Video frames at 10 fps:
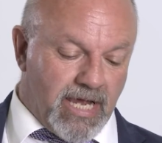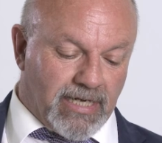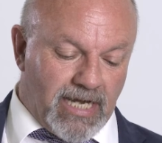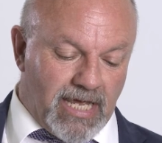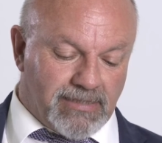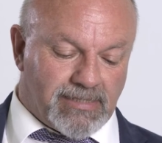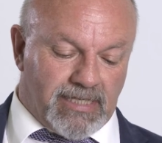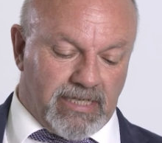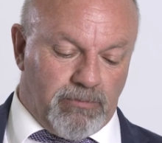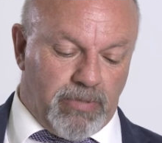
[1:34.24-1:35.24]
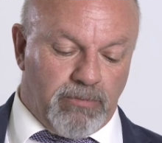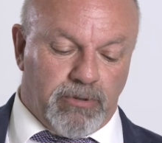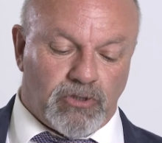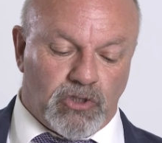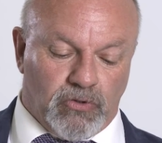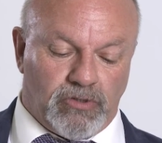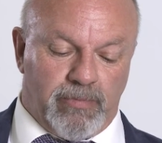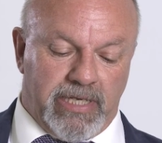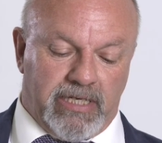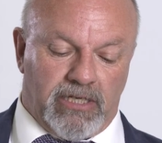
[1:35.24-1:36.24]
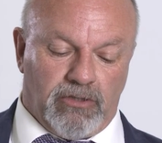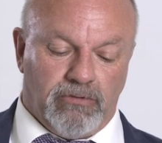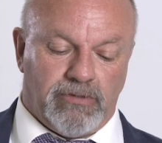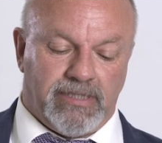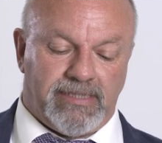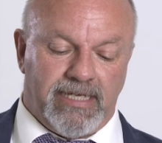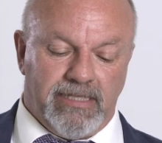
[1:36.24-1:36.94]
And lastly, people should be included